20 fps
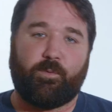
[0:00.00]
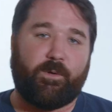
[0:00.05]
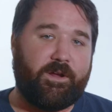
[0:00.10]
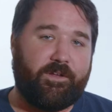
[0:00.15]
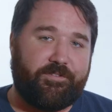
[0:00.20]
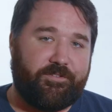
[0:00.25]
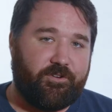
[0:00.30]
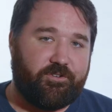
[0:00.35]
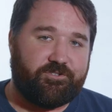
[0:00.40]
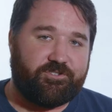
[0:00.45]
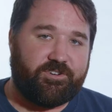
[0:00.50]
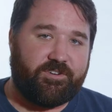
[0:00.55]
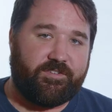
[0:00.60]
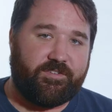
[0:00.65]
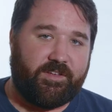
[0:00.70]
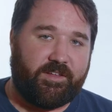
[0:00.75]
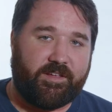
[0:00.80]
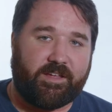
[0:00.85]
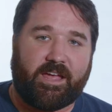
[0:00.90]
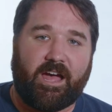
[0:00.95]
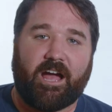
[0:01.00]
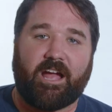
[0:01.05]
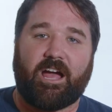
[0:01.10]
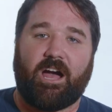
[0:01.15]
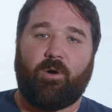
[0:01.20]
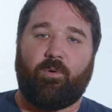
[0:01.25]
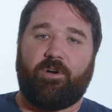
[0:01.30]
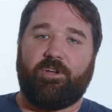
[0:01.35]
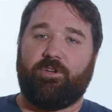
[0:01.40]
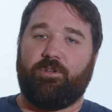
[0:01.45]
Researchers at
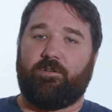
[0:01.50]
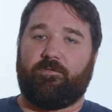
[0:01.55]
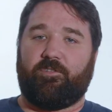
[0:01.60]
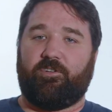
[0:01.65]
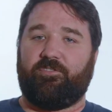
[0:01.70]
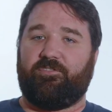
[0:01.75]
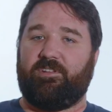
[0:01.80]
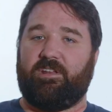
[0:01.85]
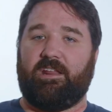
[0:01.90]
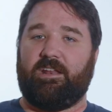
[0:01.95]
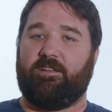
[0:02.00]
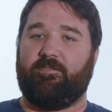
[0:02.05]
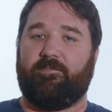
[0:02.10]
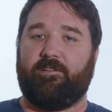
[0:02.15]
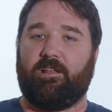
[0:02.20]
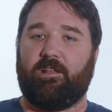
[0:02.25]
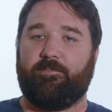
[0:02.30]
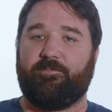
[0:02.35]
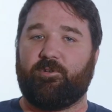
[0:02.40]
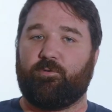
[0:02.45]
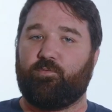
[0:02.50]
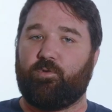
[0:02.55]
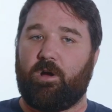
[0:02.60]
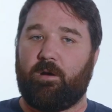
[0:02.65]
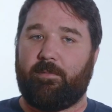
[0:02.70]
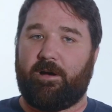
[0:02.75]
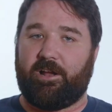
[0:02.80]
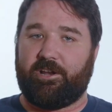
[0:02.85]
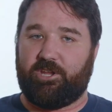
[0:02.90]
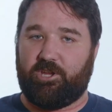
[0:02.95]
Kagawa University developed a
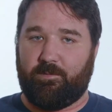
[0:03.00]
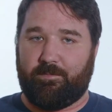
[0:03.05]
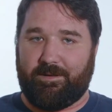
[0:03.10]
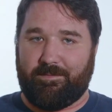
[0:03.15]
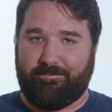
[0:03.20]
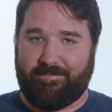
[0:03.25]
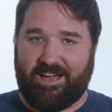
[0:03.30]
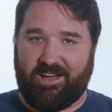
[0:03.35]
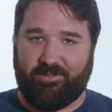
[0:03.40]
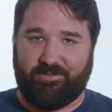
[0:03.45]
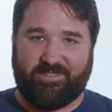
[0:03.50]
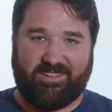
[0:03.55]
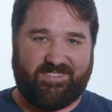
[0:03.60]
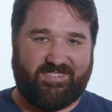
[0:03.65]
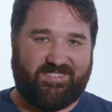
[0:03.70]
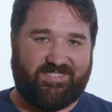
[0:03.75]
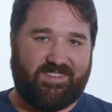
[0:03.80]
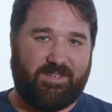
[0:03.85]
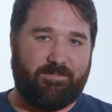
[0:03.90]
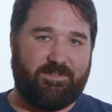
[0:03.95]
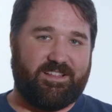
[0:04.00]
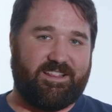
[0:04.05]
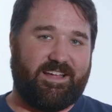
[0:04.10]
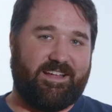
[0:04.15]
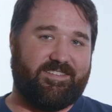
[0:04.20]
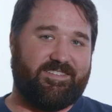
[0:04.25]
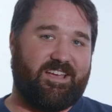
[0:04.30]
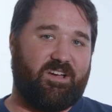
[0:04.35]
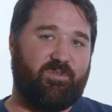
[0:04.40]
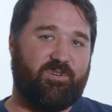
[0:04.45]
robot human mouth that
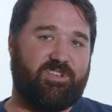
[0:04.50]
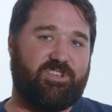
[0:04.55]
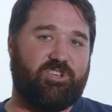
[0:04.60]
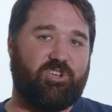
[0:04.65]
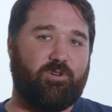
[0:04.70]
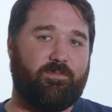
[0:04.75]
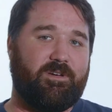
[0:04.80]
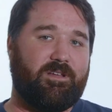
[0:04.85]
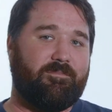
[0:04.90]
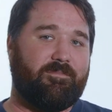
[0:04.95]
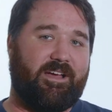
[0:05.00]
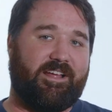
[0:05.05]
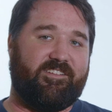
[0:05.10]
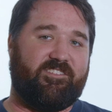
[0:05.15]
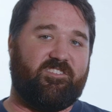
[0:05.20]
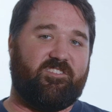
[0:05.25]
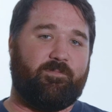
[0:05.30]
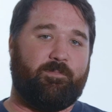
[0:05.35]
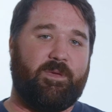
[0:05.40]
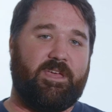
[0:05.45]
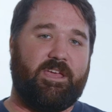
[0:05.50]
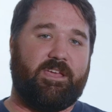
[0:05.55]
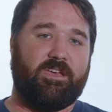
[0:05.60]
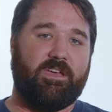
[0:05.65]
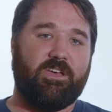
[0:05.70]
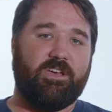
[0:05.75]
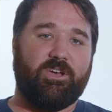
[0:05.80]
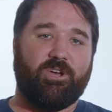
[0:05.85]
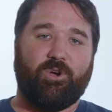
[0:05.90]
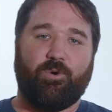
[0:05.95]
simulates how a human might
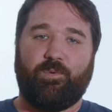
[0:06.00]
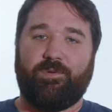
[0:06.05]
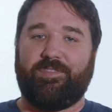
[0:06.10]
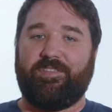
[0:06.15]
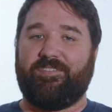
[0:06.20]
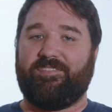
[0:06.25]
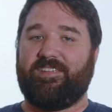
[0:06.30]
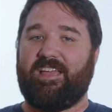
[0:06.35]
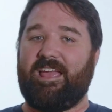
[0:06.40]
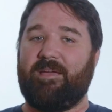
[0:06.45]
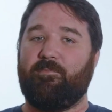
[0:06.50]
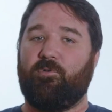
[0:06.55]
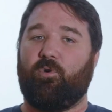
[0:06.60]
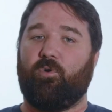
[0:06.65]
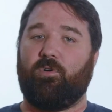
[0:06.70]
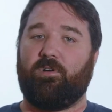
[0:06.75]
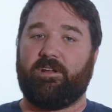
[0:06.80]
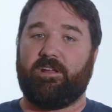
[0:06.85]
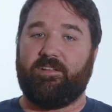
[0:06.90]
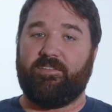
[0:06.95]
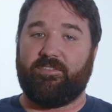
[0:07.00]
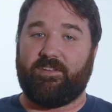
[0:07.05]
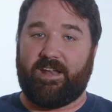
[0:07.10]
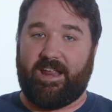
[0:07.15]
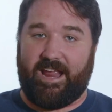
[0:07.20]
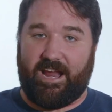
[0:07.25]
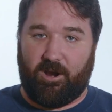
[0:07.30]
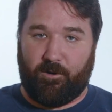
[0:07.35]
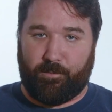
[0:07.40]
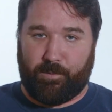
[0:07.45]
speak with the same organs
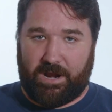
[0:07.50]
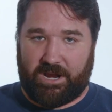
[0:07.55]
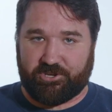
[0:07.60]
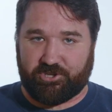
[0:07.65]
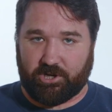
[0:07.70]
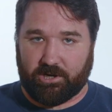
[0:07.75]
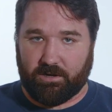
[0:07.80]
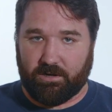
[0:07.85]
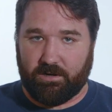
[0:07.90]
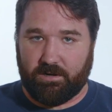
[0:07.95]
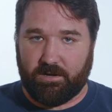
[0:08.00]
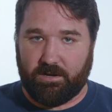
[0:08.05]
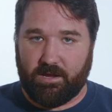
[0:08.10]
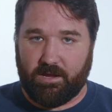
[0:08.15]
and air pressure.